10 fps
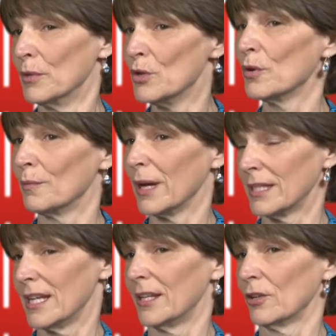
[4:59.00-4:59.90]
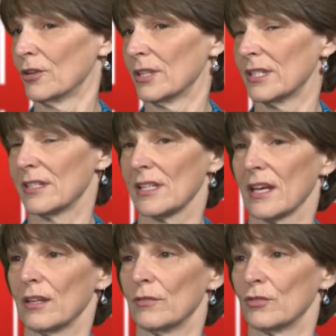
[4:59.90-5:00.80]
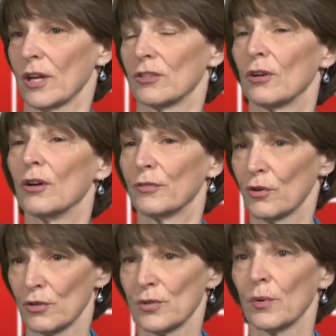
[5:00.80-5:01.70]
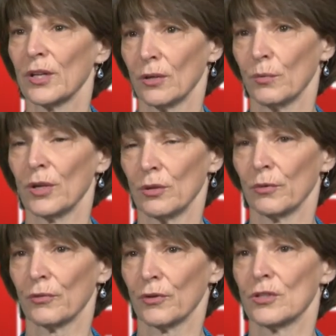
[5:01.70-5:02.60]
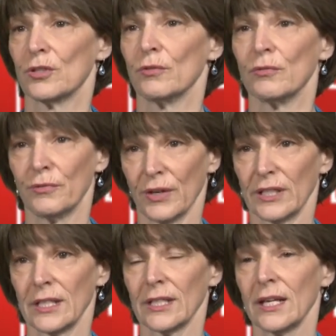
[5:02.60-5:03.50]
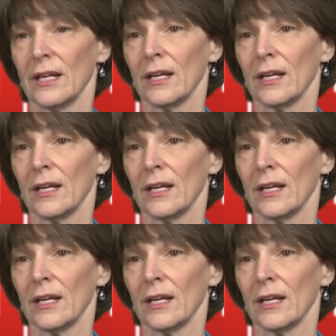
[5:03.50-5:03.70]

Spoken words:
new in my tenure as executive director are, of course, what you referred to, funding.